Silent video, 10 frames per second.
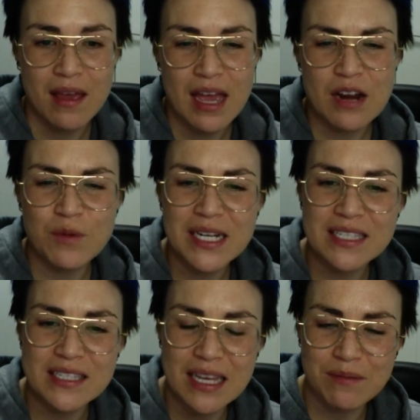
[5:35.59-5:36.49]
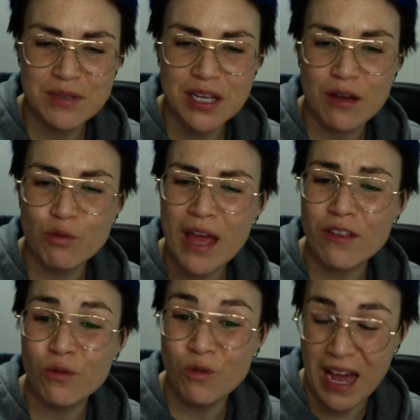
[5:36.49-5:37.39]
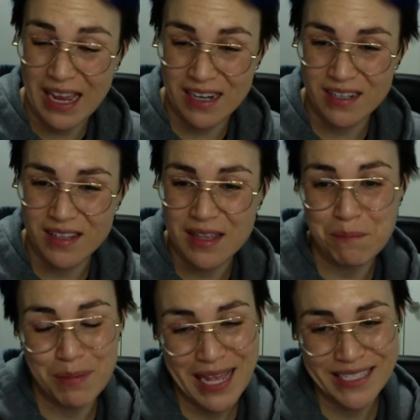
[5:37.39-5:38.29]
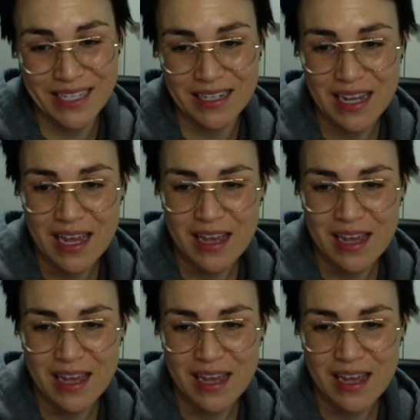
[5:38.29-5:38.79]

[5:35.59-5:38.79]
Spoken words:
and when it seemed to her rather right than pleasant